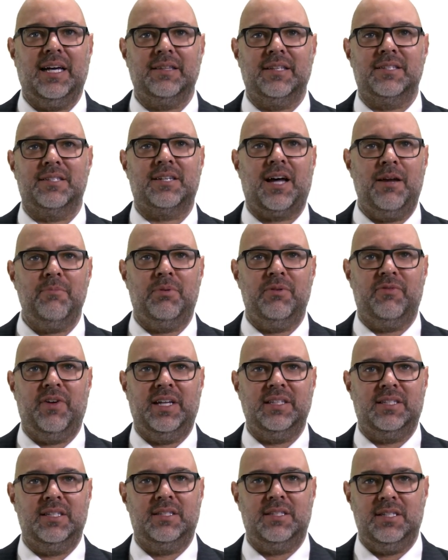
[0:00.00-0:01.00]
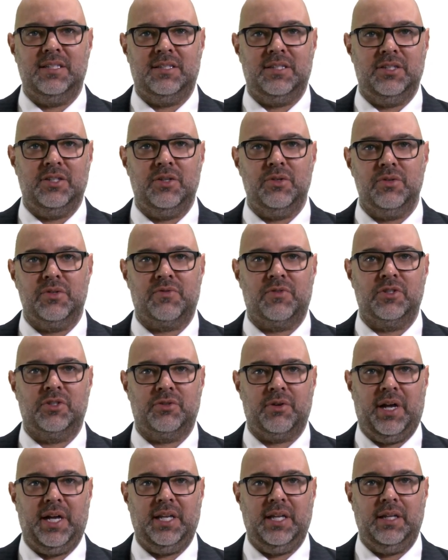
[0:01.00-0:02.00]
on the type of entity to use for
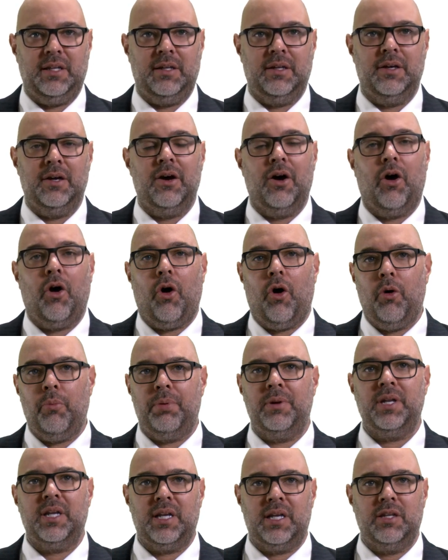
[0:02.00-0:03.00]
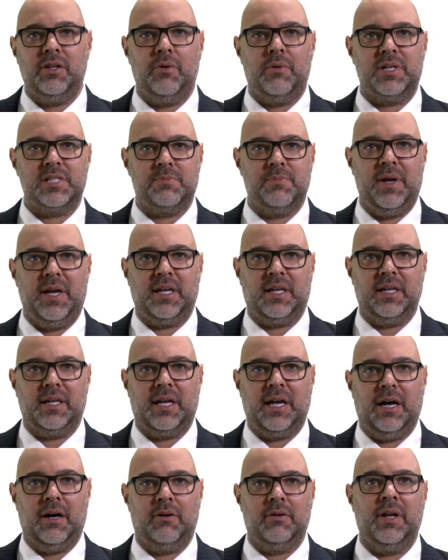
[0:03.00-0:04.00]
trading, opening a US bank
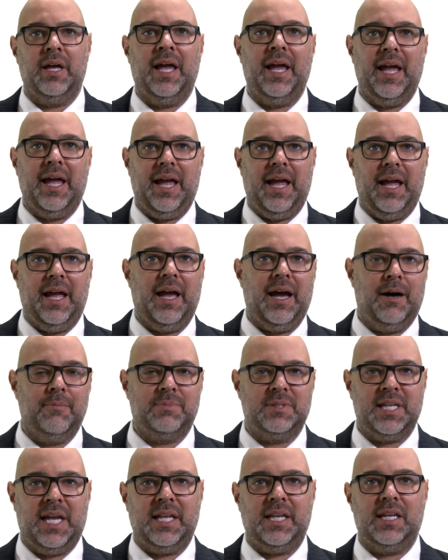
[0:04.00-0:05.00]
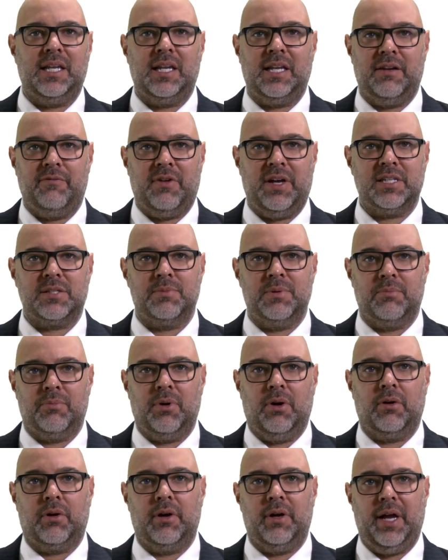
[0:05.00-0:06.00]
account, obtaining an investment
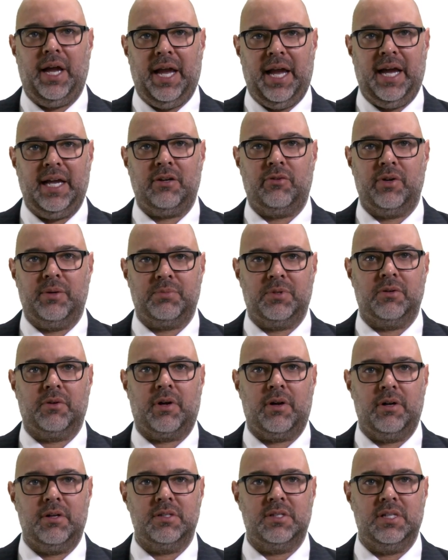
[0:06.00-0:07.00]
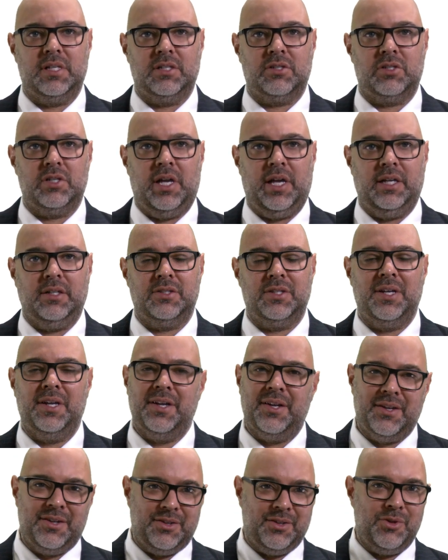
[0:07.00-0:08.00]
broker, and cryptocurrency exchange,
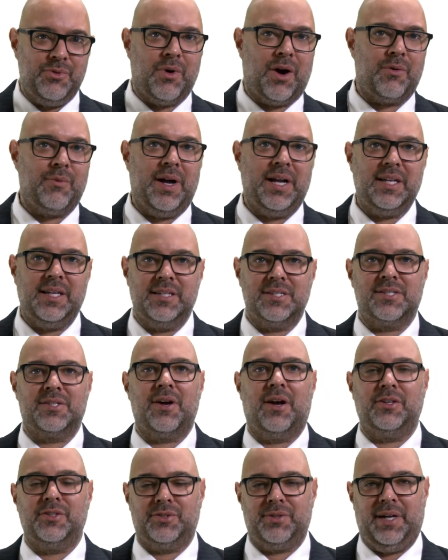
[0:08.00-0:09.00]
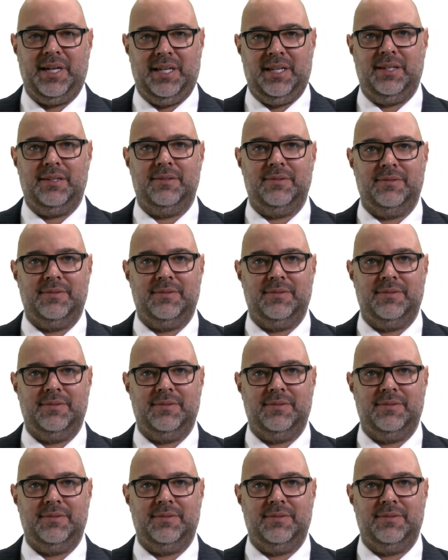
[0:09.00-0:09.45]
you are ready to start trading.